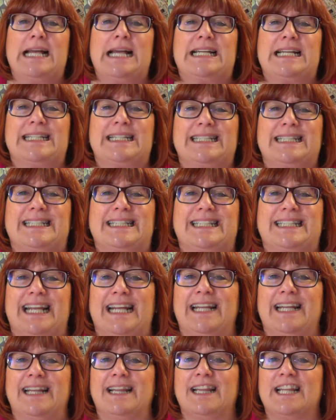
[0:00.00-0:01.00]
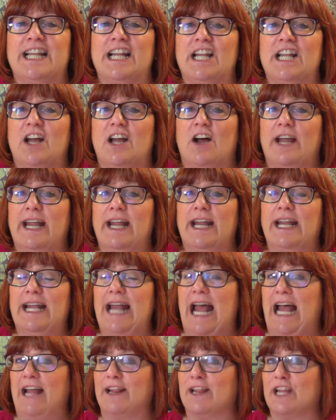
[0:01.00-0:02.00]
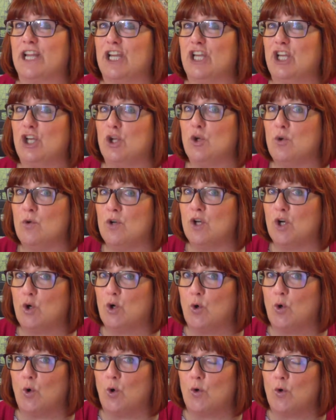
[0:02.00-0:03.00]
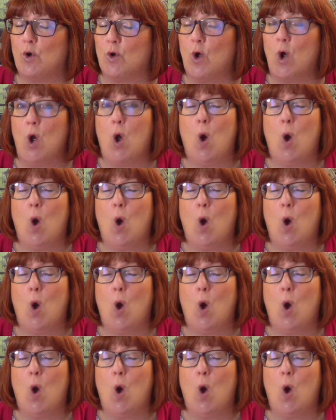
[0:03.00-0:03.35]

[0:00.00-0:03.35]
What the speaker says: Seen the lion and the unicorn.